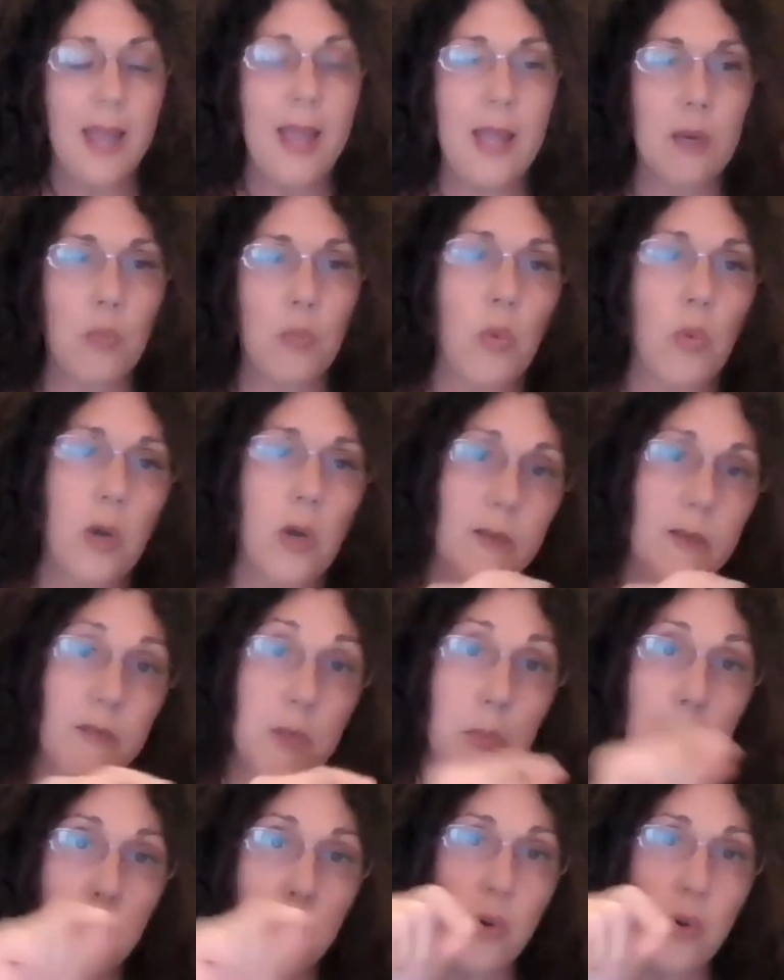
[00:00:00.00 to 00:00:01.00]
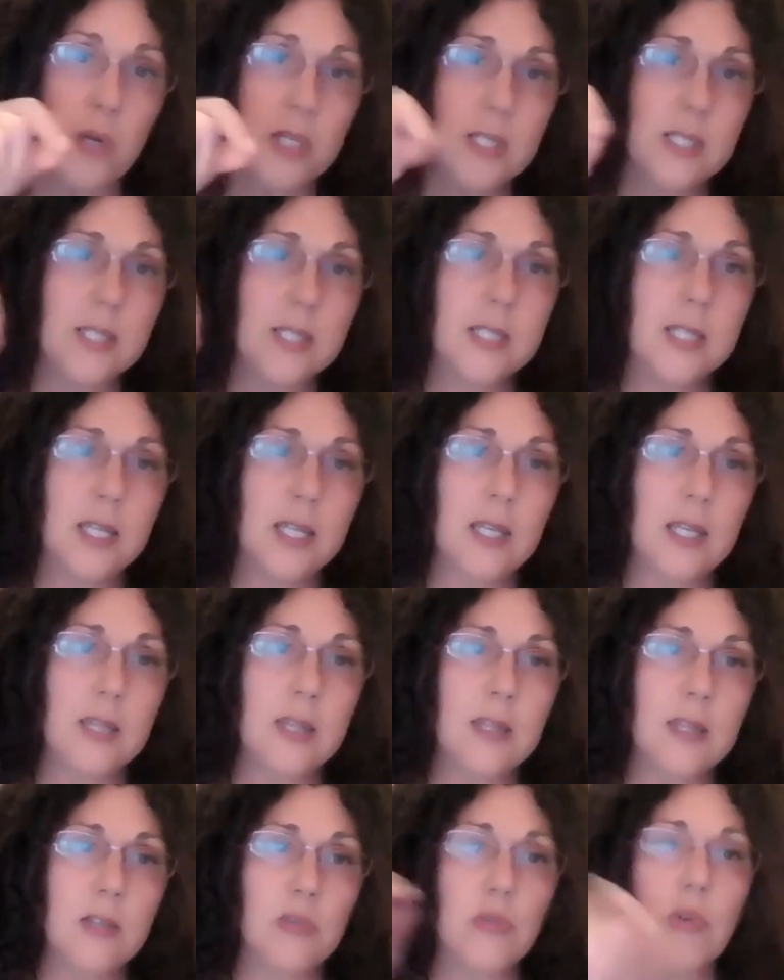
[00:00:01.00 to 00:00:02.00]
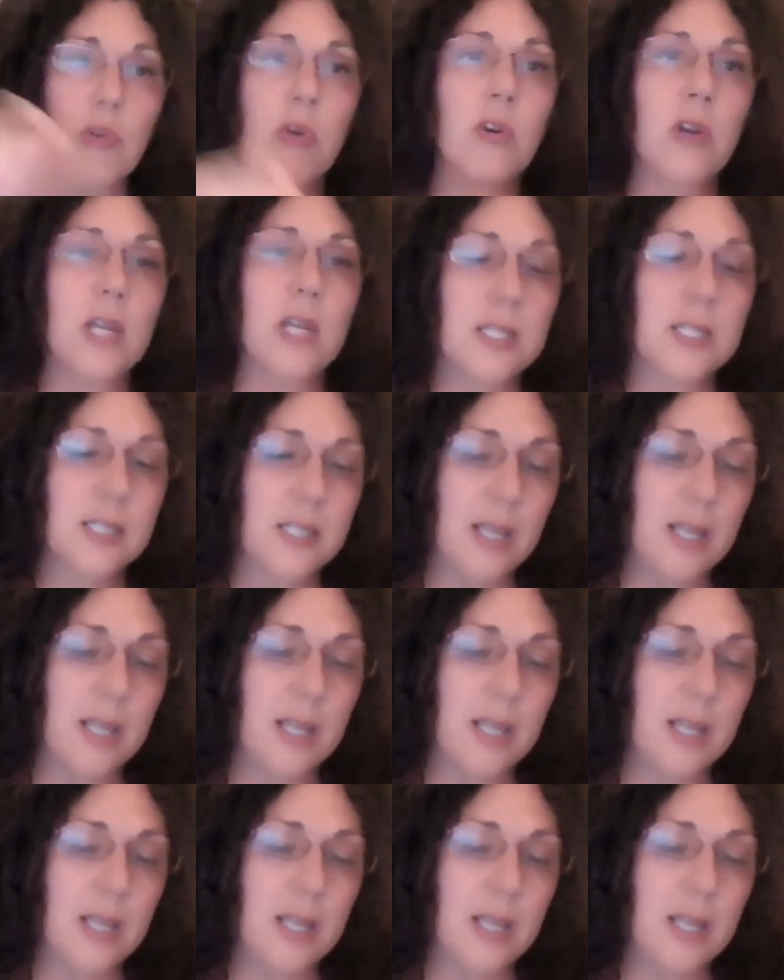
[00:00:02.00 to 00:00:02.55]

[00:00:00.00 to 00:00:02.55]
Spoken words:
And one of the points in the drawings